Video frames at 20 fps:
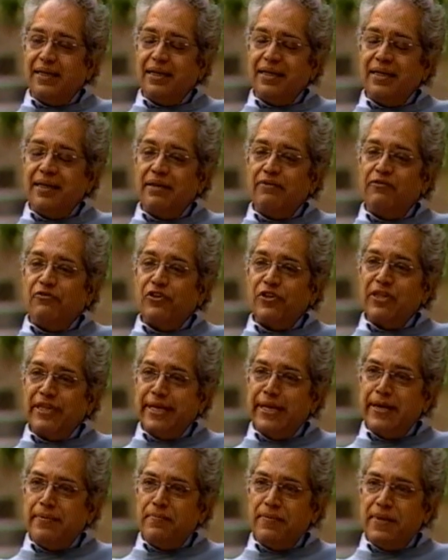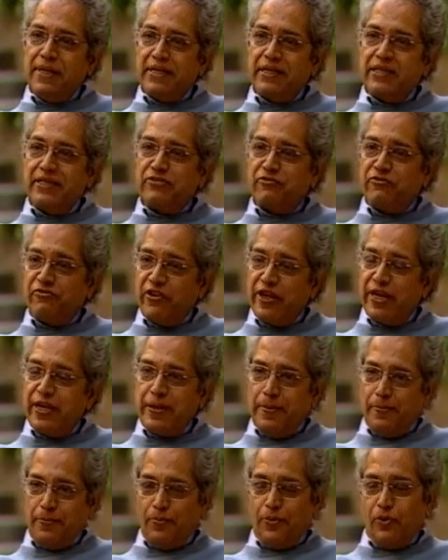For them, it is very
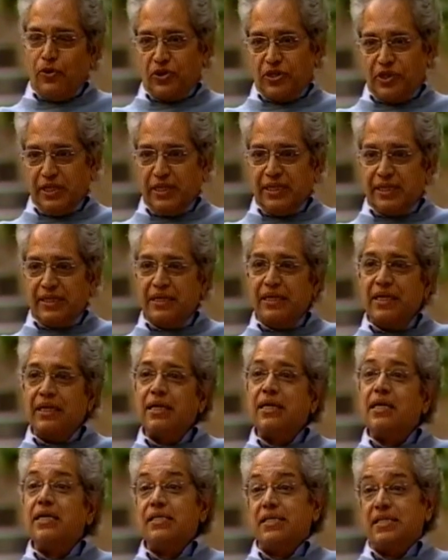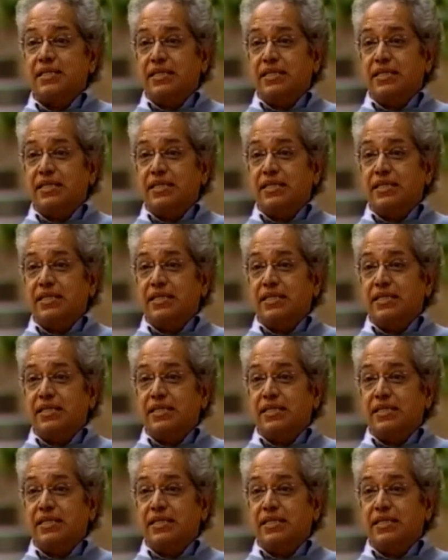important. Courtesy,